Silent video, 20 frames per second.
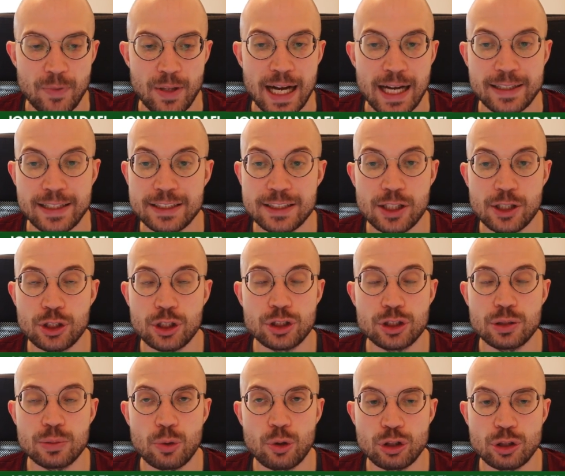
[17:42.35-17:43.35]
And these are
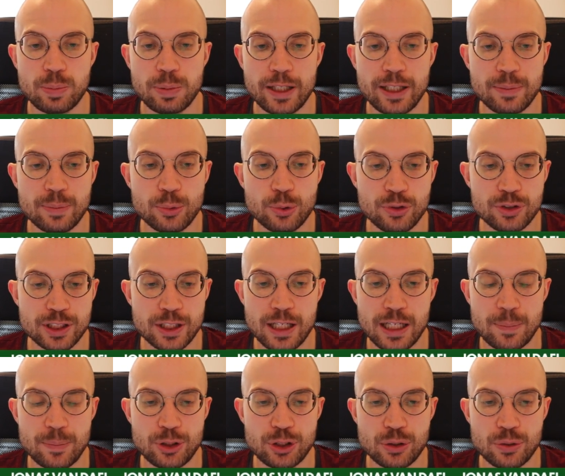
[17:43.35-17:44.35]
just the most played moves that I
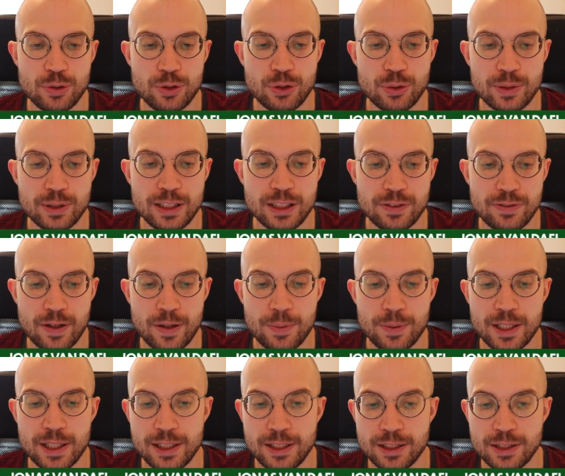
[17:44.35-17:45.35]
am showing you in these
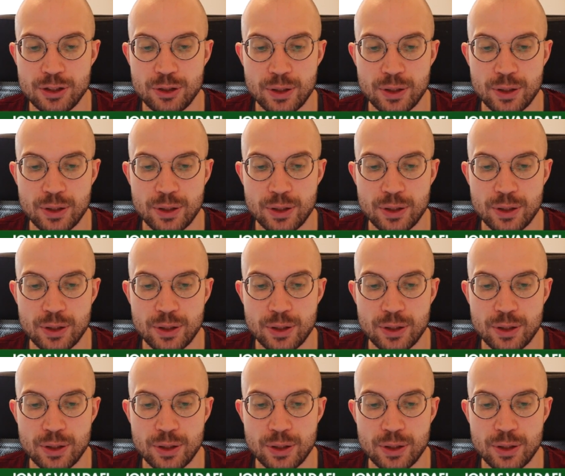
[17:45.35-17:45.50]
variations.